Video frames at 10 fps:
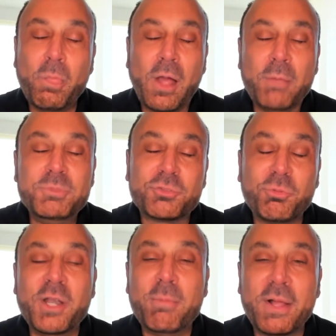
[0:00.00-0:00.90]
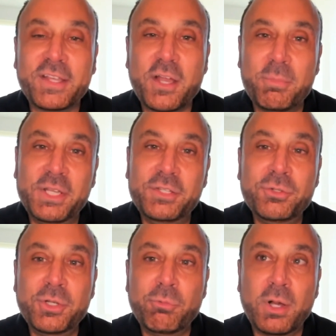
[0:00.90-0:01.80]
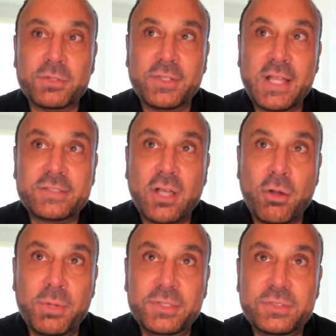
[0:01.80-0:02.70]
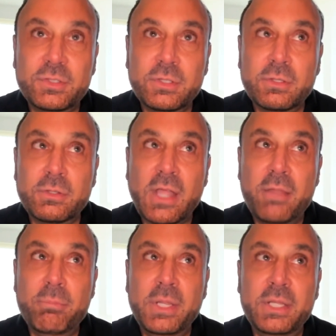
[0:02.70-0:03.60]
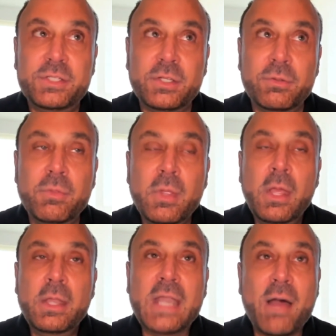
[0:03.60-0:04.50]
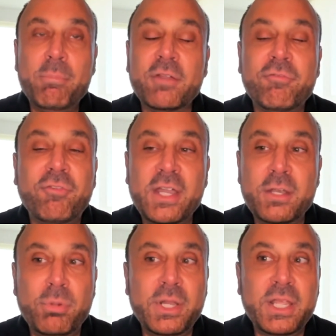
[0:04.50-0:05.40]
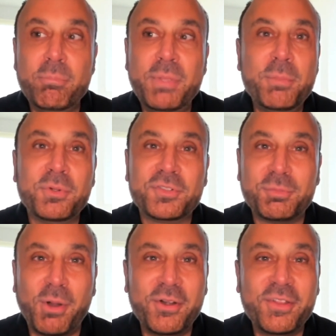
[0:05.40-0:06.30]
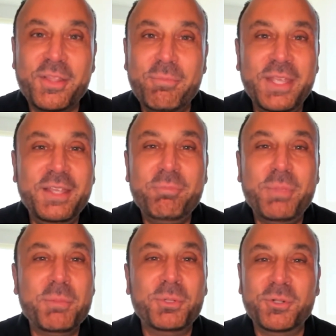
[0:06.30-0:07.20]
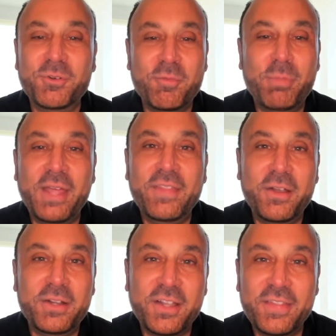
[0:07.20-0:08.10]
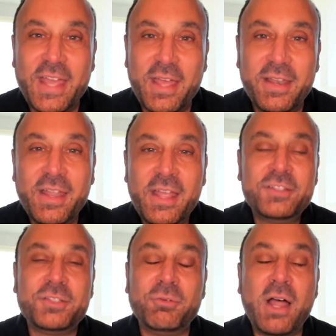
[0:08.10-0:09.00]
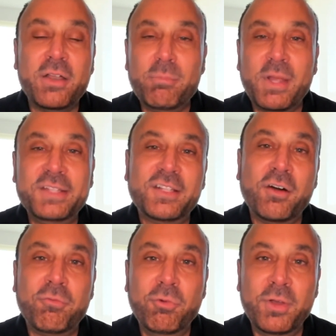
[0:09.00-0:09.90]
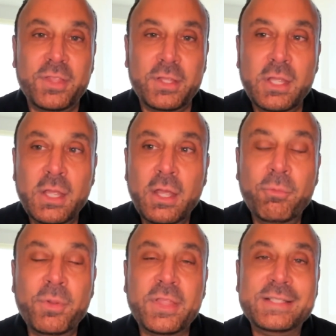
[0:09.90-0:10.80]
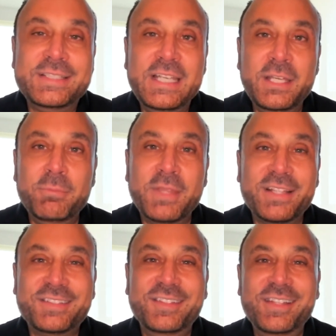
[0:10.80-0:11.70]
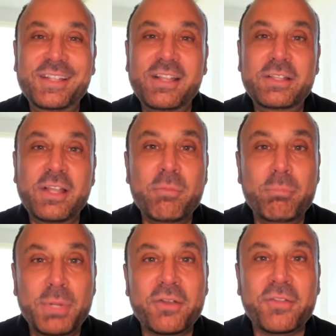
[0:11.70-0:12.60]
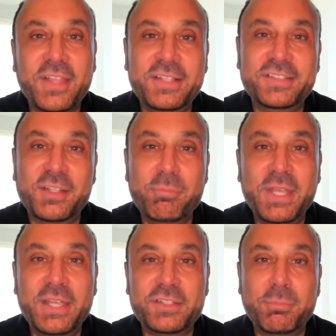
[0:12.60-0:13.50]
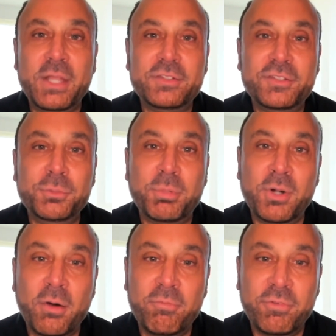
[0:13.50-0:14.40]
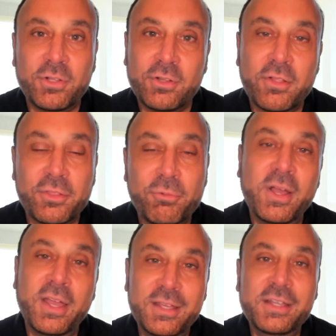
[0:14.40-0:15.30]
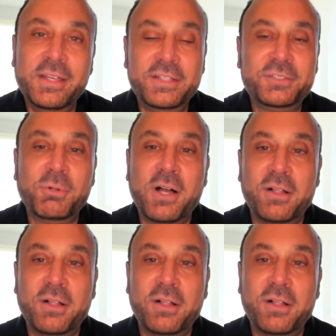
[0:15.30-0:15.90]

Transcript: I'm just worried about the company doing well. So that's always led me to not be afraid to bring in people smarter than me, people who have been there, done that. Surrounding myself with a team that's done bigger things than me has been super helpful along the way as well.